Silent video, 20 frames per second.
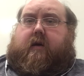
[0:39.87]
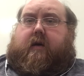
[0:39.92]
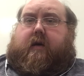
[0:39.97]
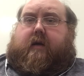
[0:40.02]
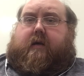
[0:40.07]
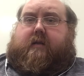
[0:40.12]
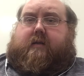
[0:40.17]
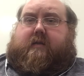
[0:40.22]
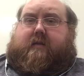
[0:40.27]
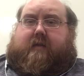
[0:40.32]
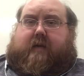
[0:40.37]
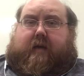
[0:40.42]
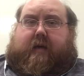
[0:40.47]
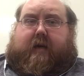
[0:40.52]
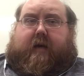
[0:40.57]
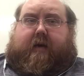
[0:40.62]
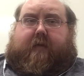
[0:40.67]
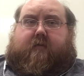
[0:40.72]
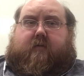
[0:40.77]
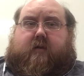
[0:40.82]
and seek
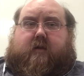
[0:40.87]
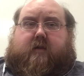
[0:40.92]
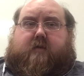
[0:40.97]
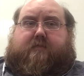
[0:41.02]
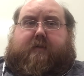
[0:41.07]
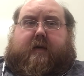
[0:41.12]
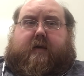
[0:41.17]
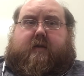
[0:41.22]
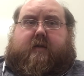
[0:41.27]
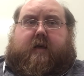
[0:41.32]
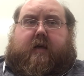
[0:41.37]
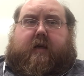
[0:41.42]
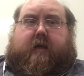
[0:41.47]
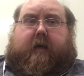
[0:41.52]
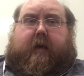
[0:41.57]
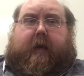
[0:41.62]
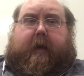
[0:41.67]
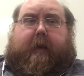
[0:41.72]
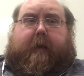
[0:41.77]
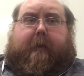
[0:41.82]
after it as best I
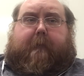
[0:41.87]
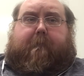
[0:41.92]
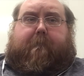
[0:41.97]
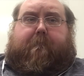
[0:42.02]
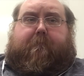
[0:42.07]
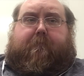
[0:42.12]
can.